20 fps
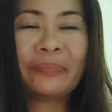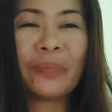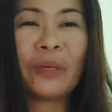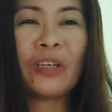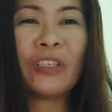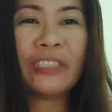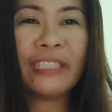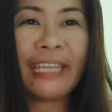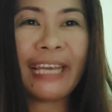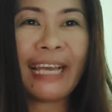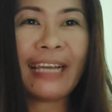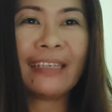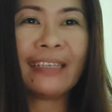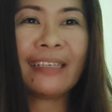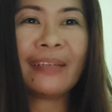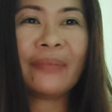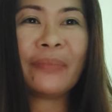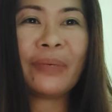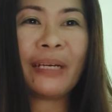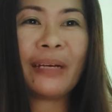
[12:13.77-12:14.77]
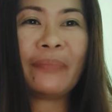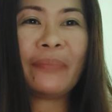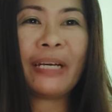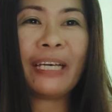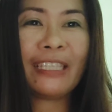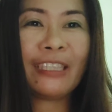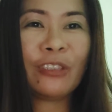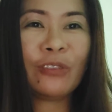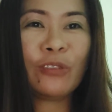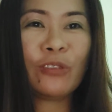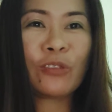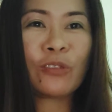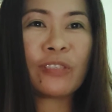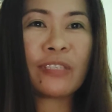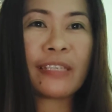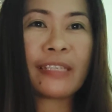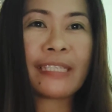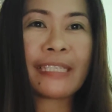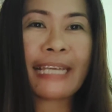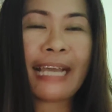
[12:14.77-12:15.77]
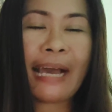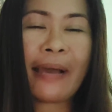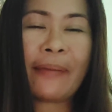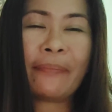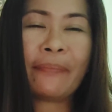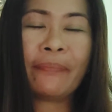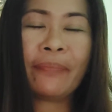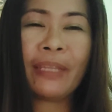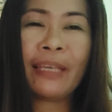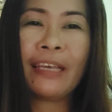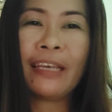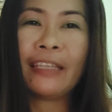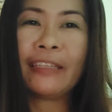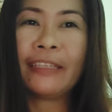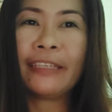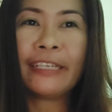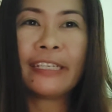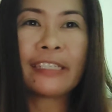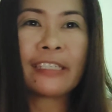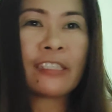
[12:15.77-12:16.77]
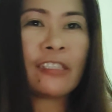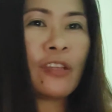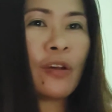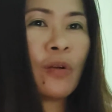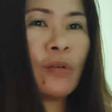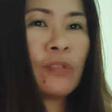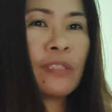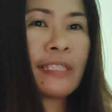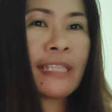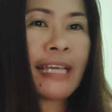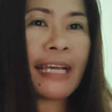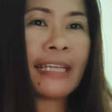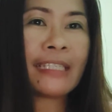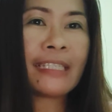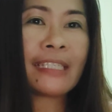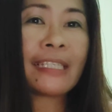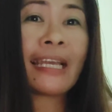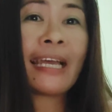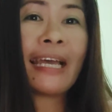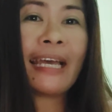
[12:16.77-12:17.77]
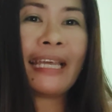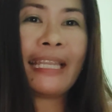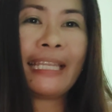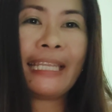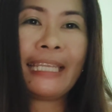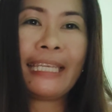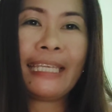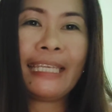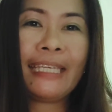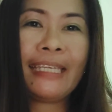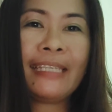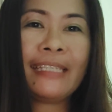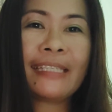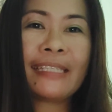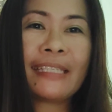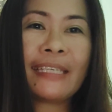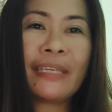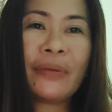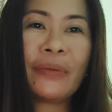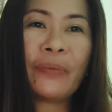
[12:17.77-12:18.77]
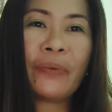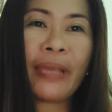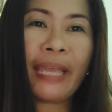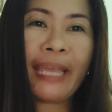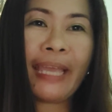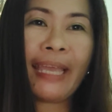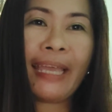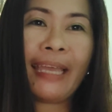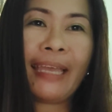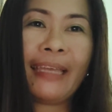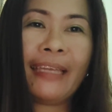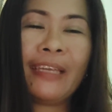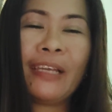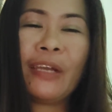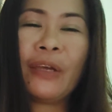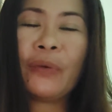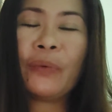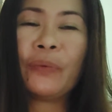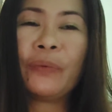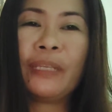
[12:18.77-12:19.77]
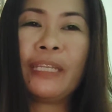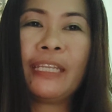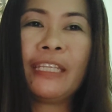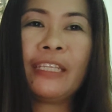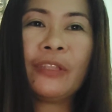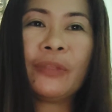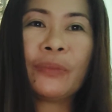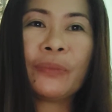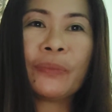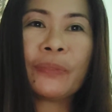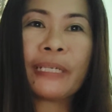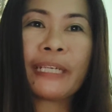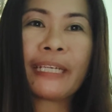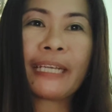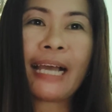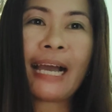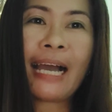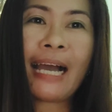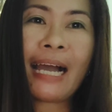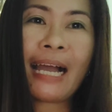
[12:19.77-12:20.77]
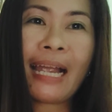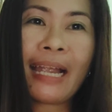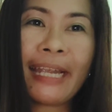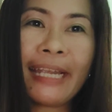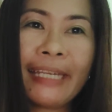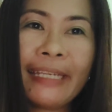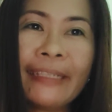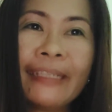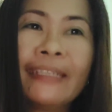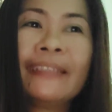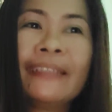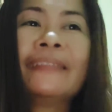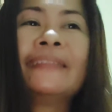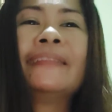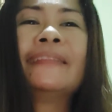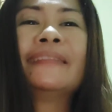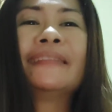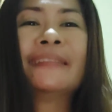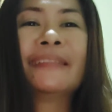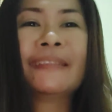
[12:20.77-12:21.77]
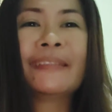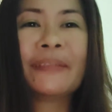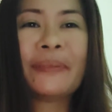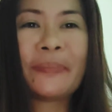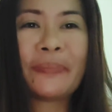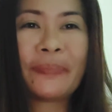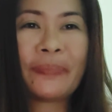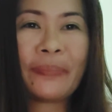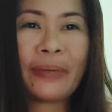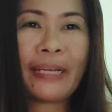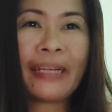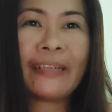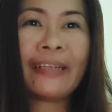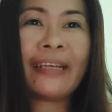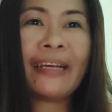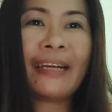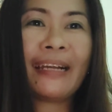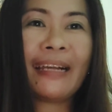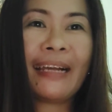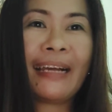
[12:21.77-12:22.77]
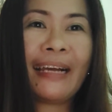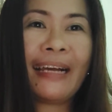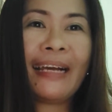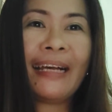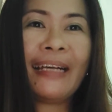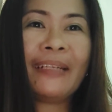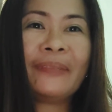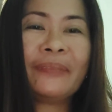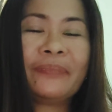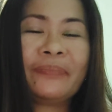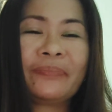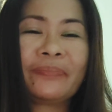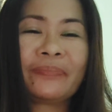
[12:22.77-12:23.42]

mao na nga maadto jud sa scam. There's no such an easy way. We need to work hard para nga